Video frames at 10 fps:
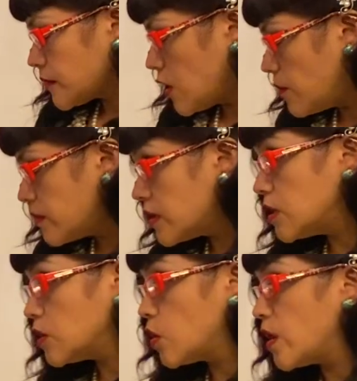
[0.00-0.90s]
I'm going
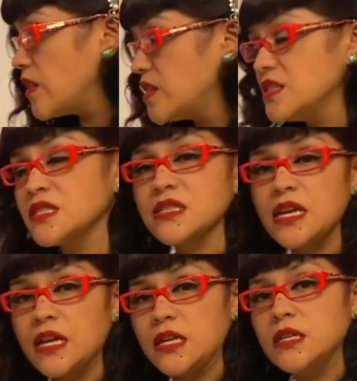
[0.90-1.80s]
to go on this
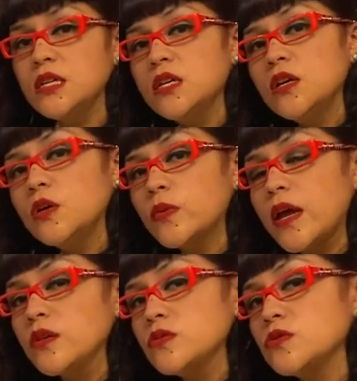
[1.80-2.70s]
side
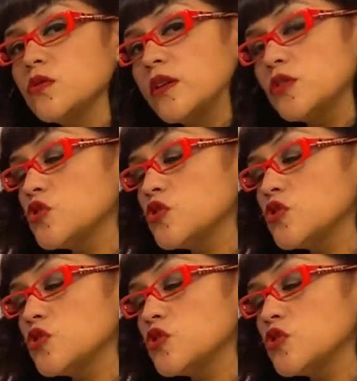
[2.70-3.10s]
around so I can